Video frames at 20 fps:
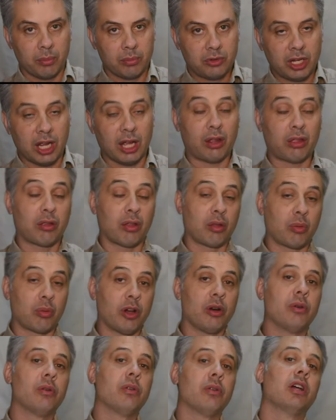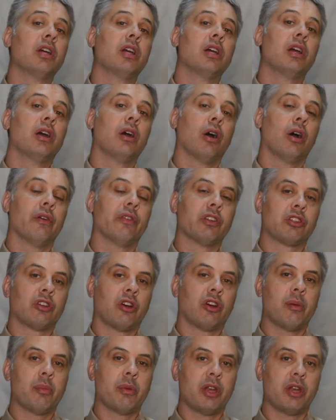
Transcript: text as well over time.